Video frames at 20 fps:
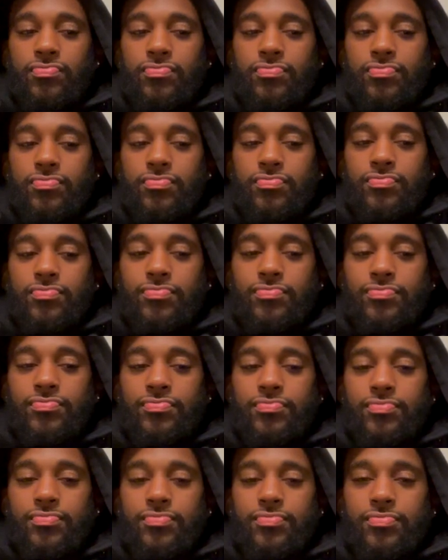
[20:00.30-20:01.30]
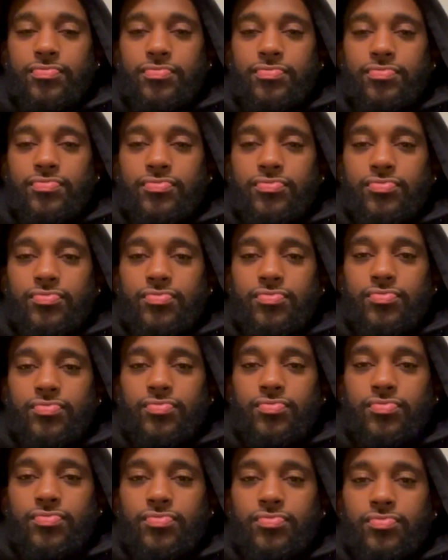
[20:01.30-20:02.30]

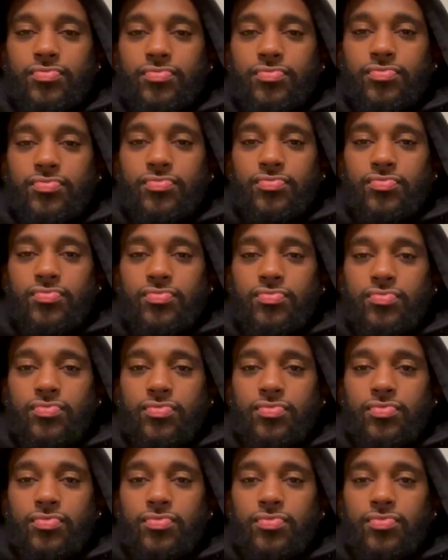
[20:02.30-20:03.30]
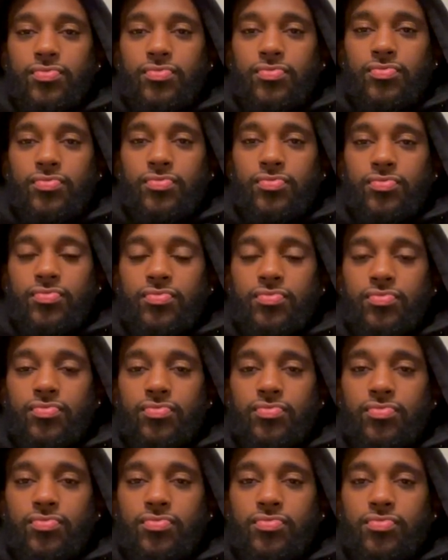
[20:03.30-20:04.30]

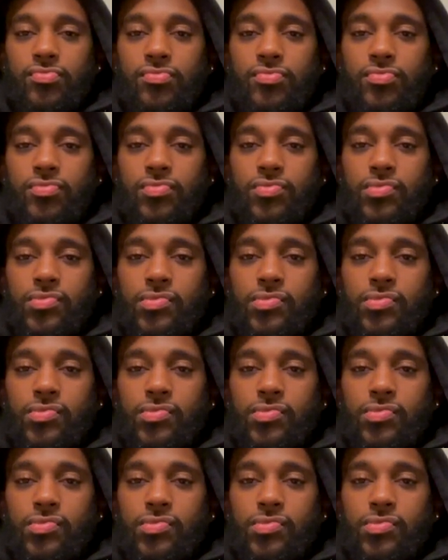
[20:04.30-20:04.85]
(not speaking)